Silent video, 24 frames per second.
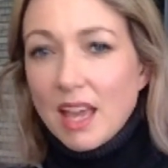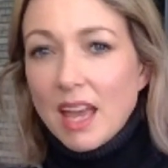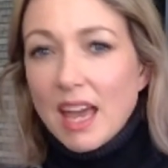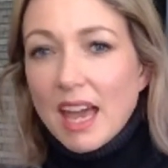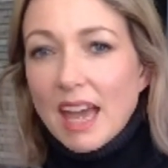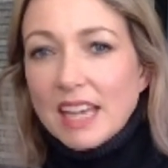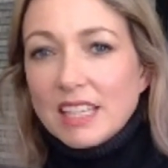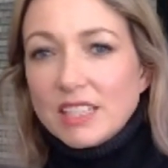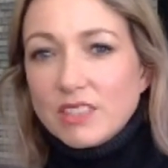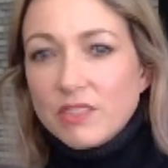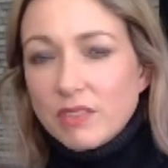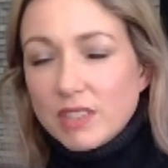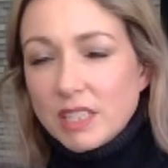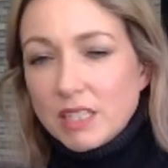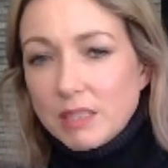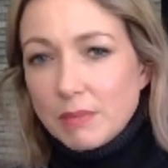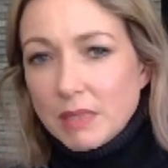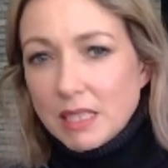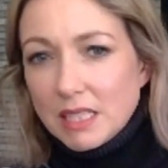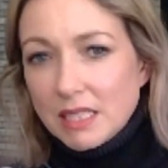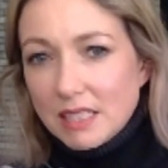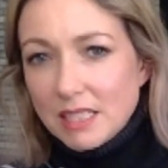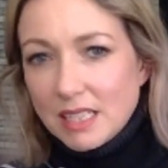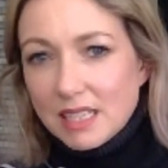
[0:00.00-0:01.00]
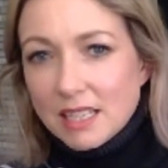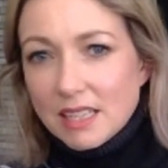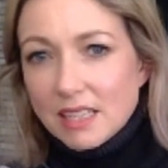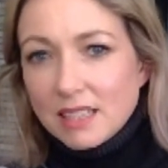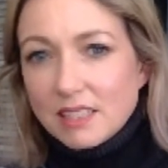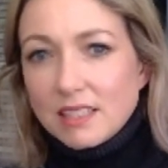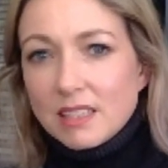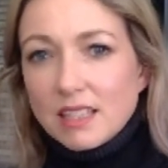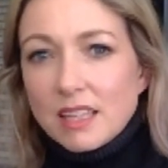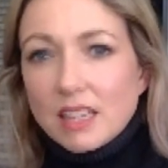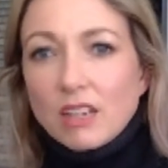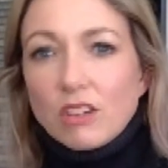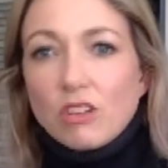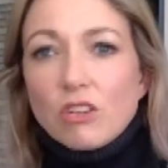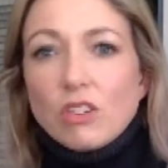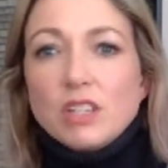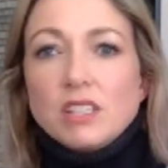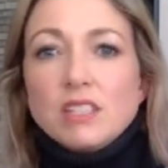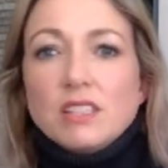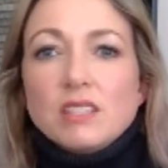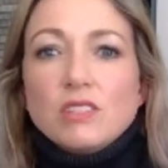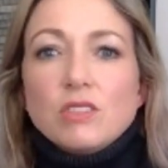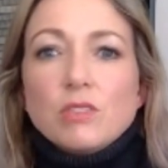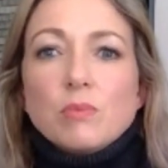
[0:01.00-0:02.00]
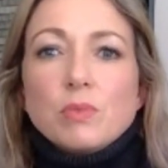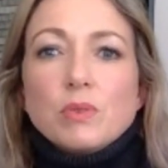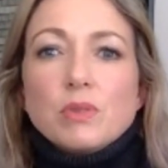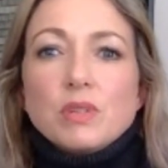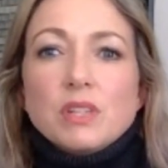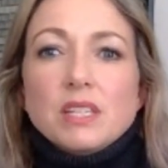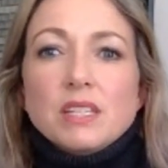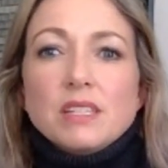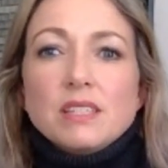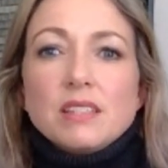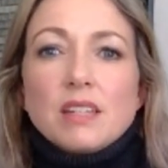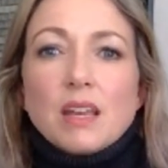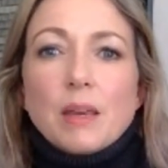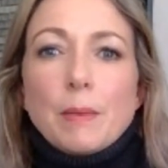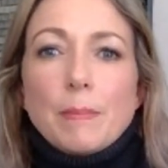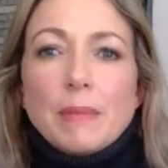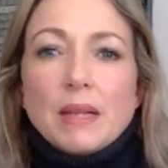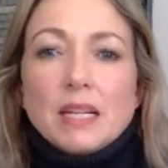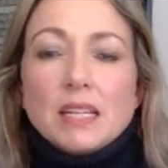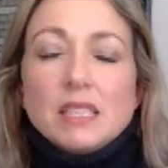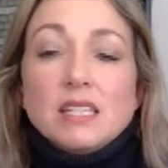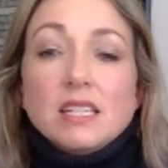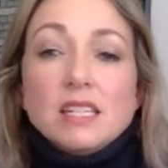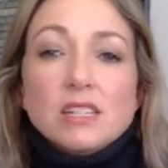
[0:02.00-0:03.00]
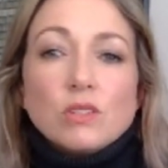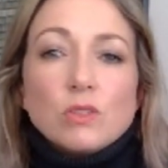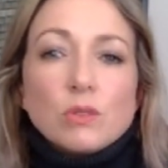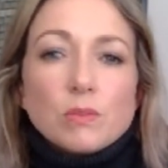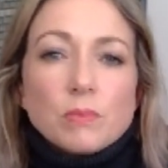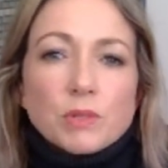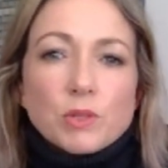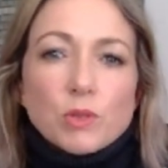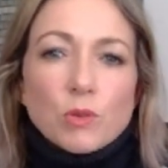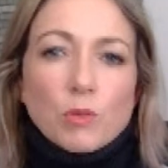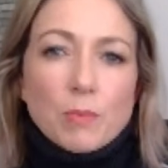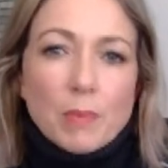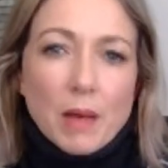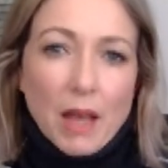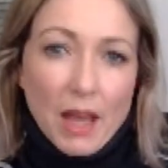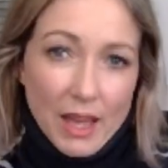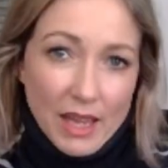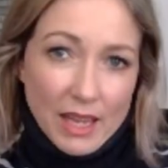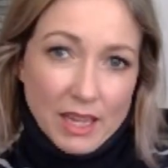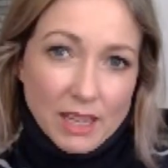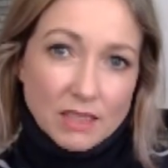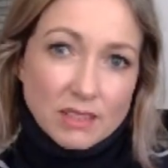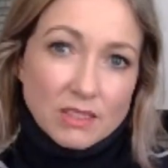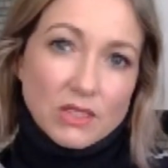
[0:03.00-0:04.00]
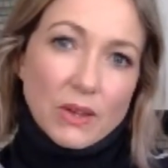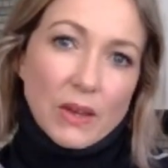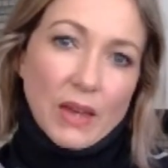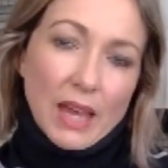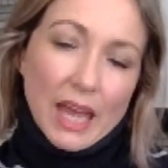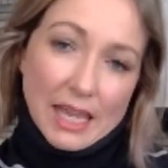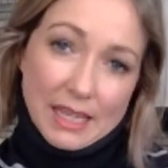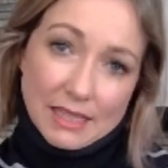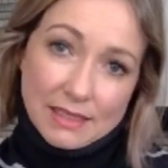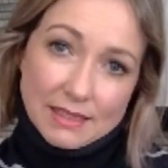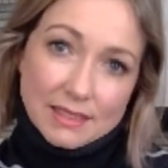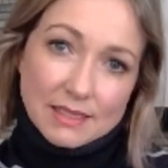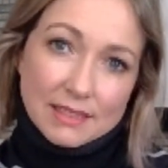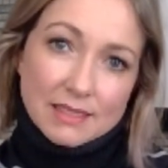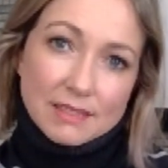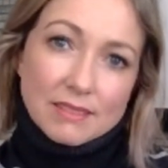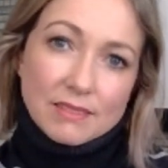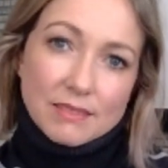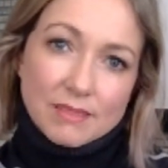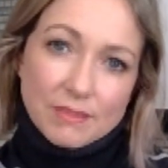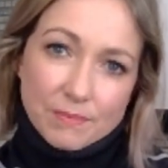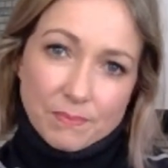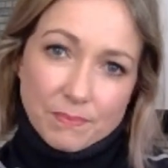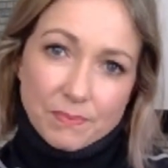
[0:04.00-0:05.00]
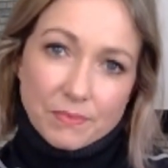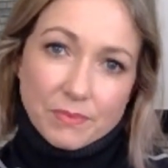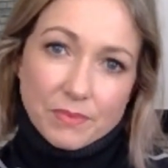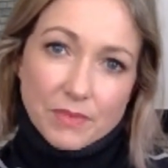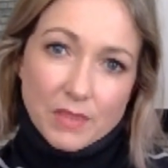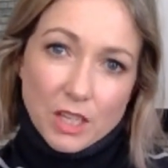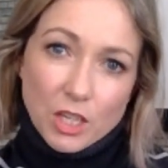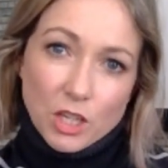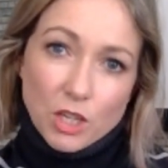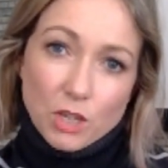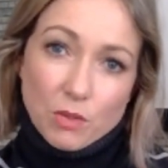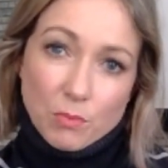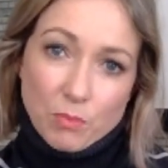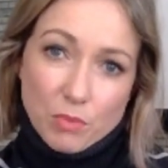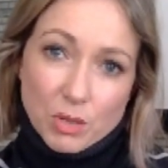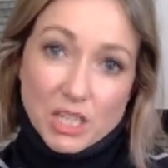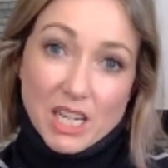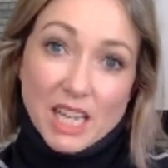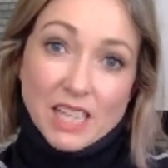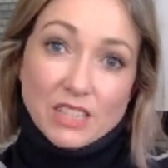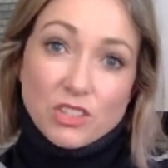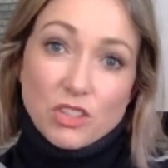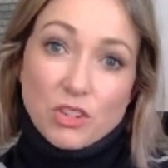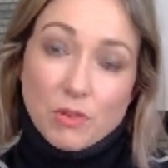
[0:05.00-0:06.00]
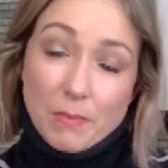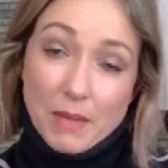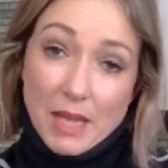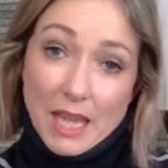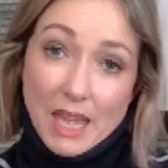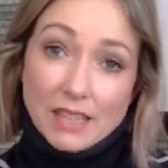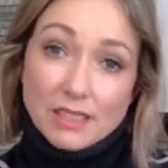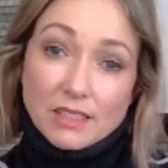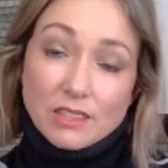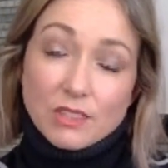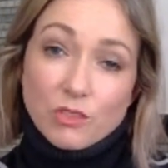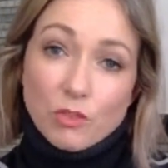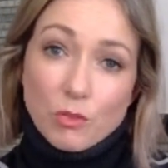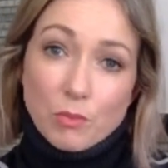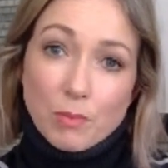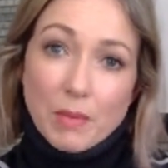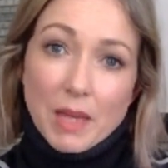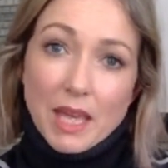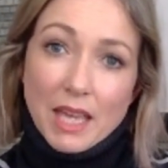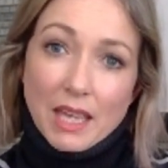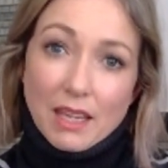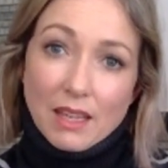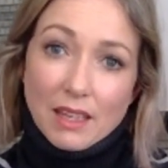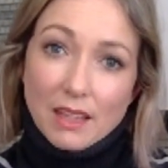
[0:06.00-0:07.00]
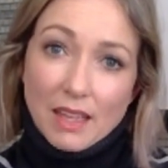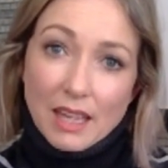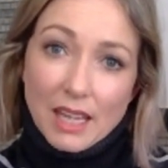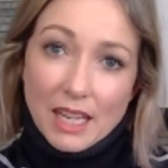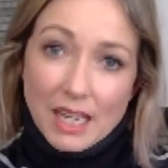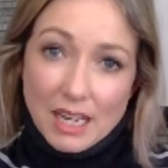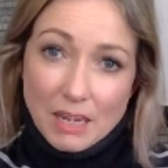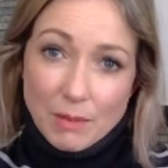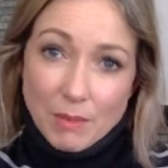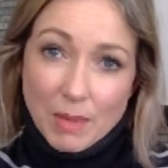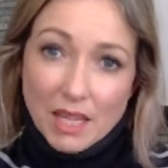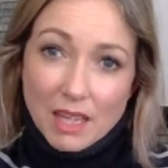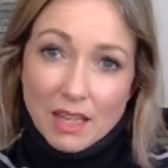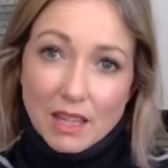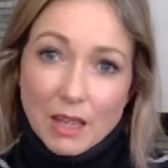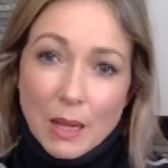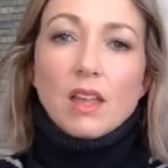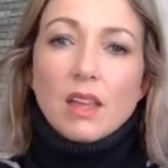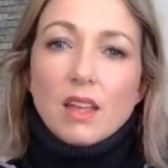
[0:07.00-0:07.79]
As vitamin C does, it increases your body's ability to absorb iron, so it protects you against from being anemic.